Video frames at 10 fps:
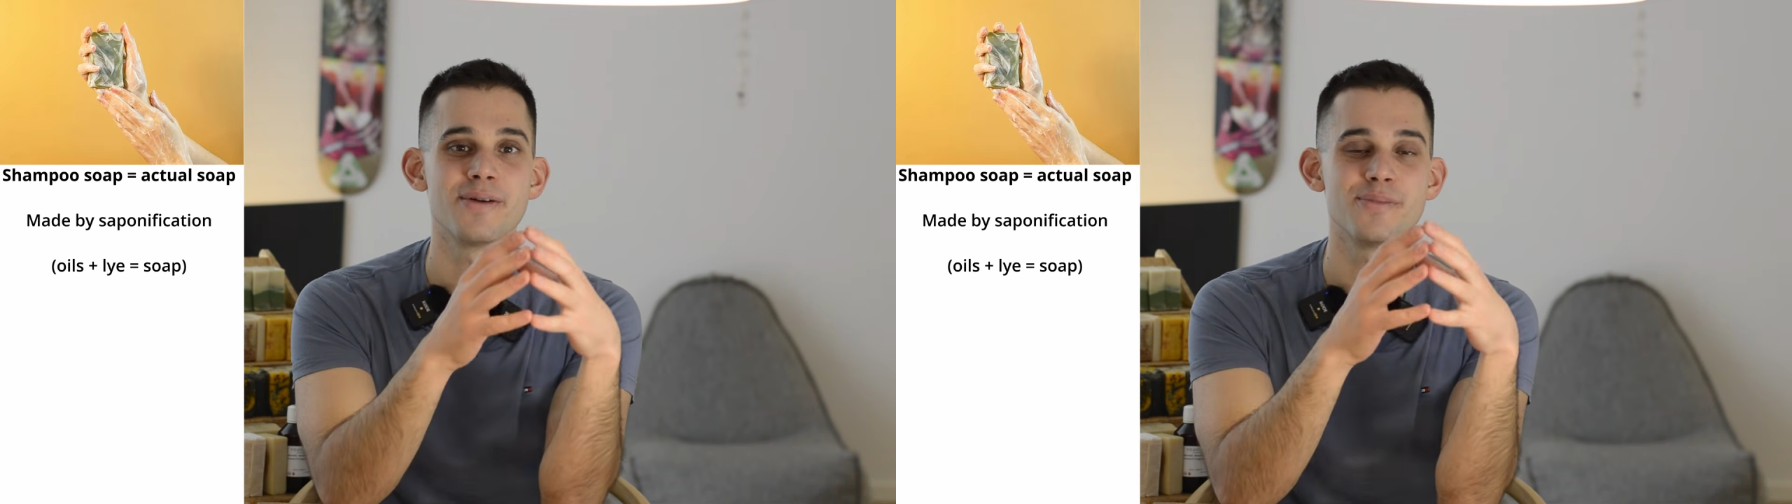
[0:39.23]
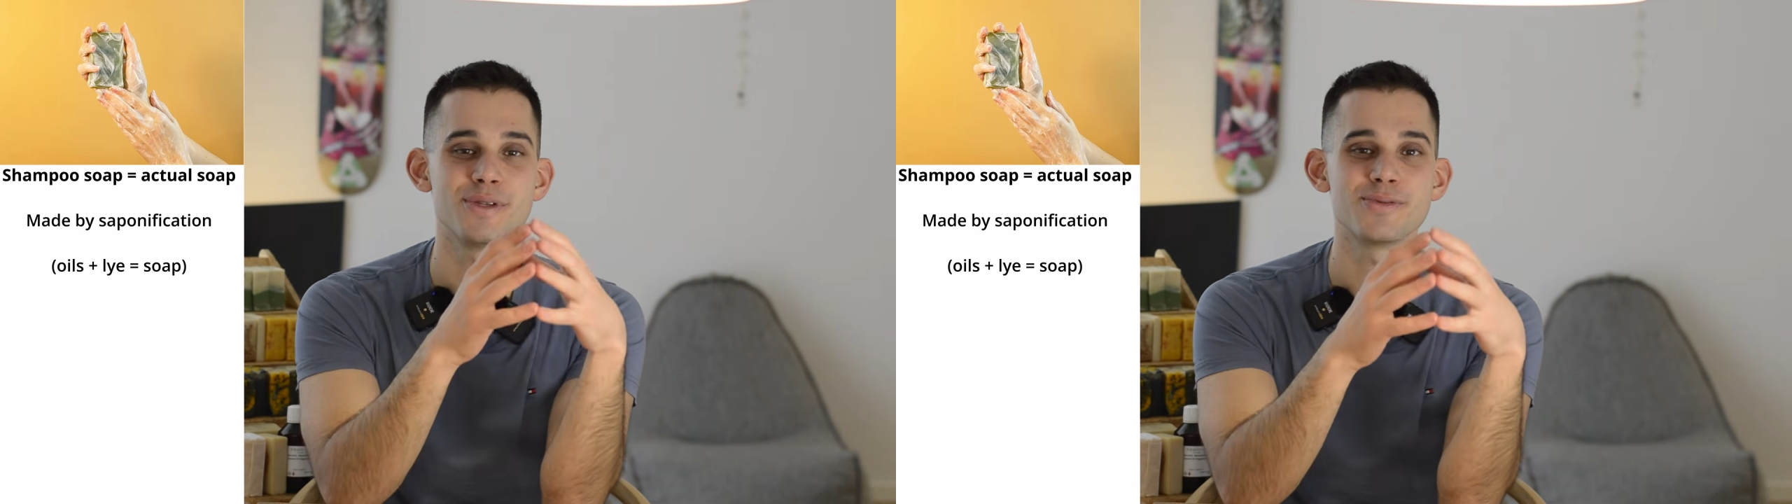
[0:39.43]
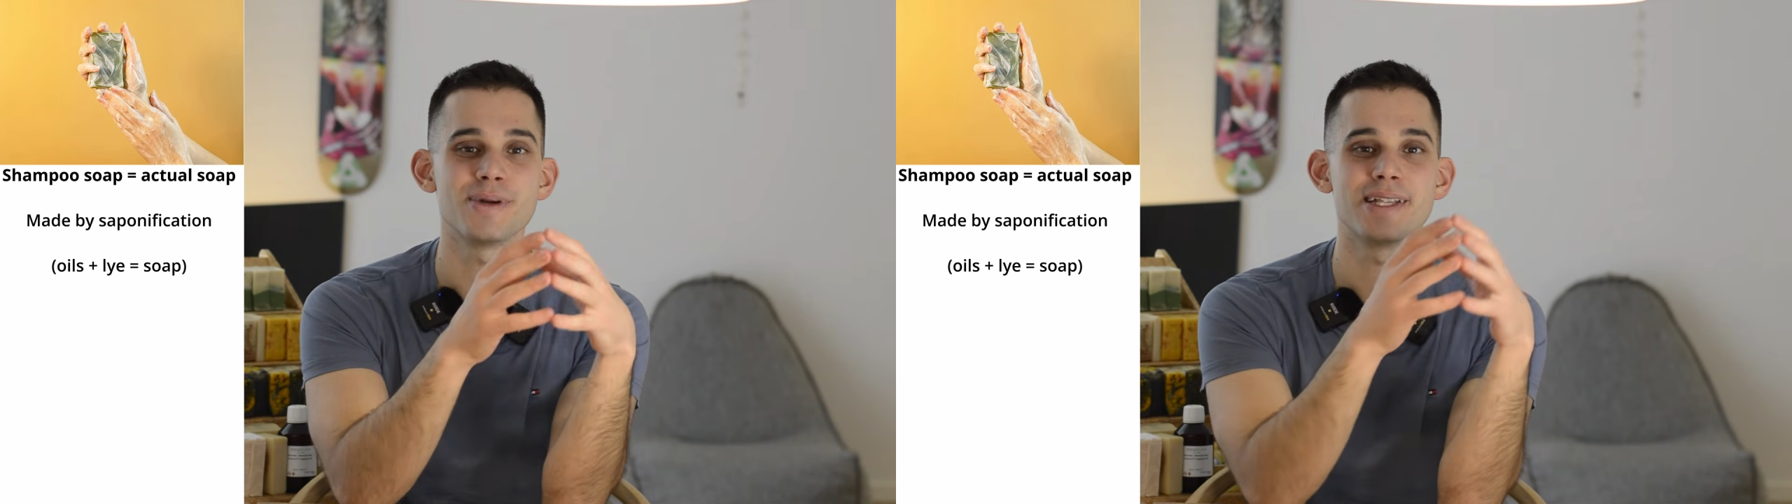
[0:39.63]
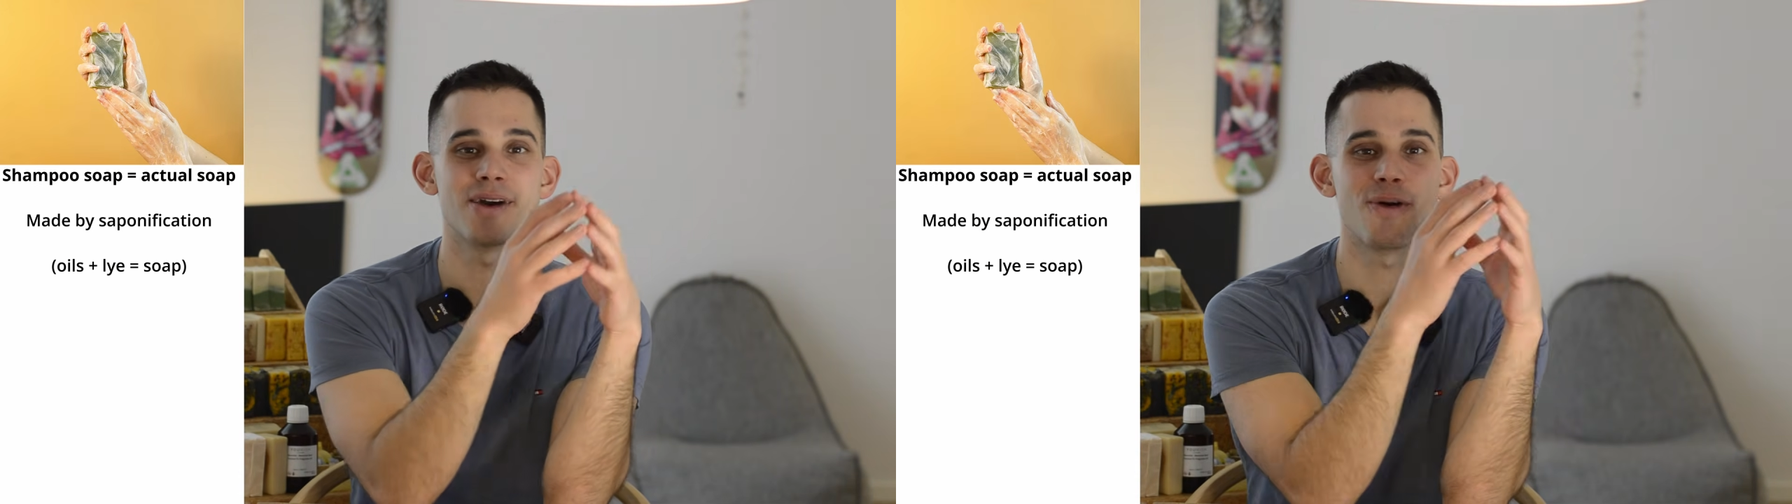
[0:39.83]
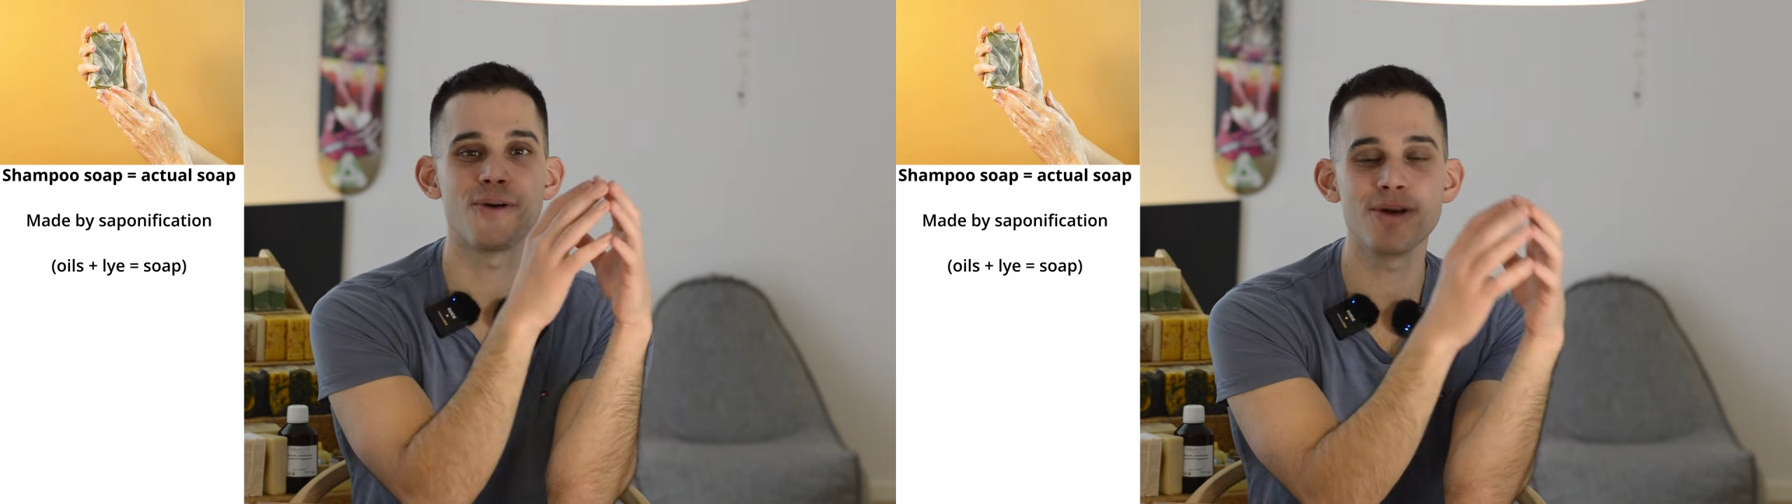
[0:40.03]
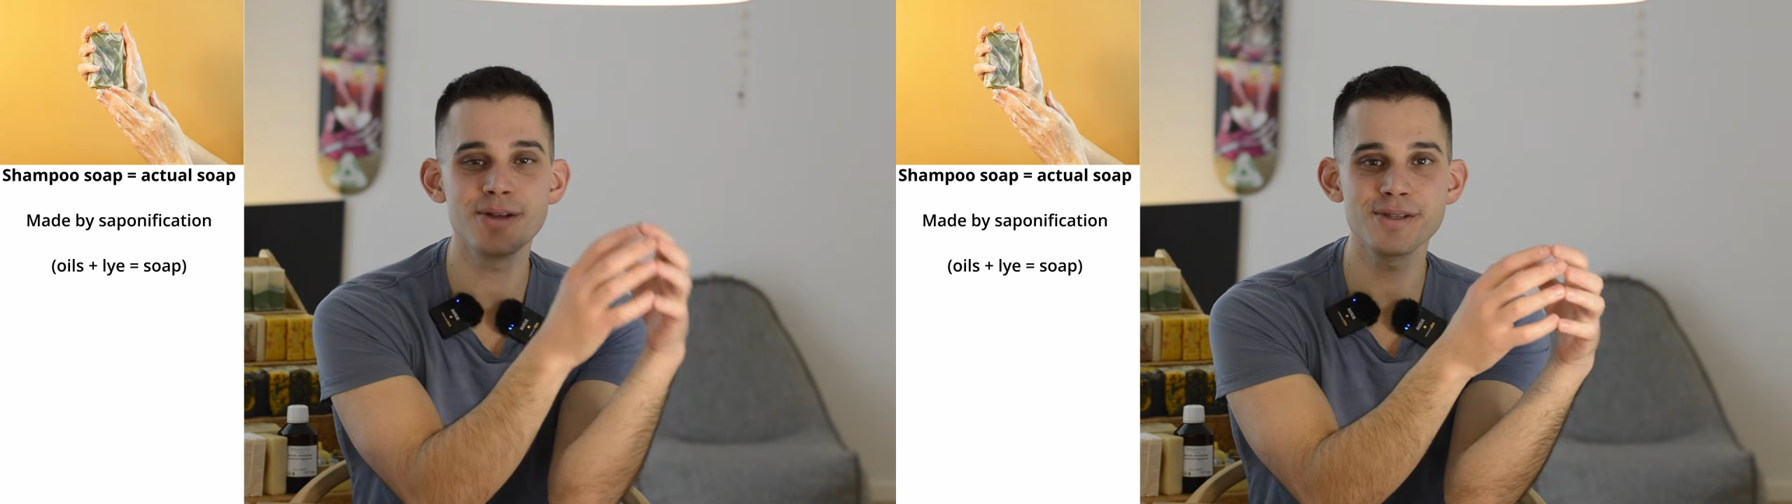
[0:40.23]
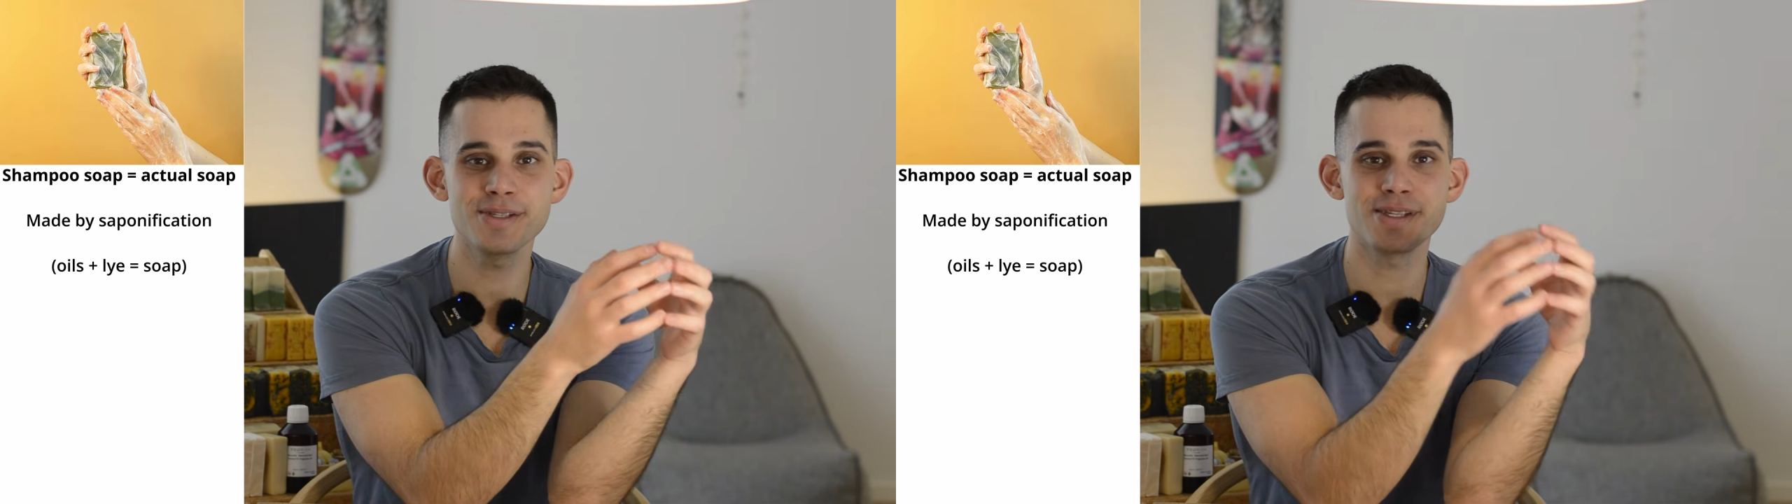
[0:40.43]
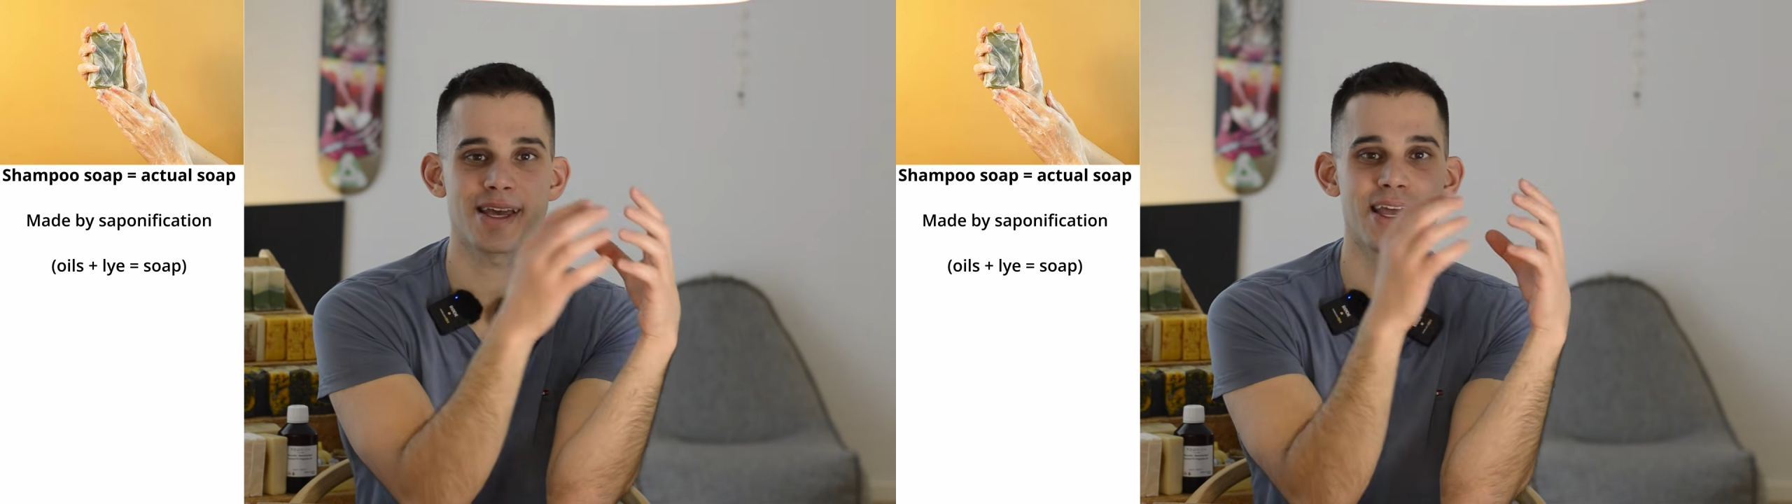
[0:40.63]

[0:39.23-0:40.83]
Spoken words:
between oils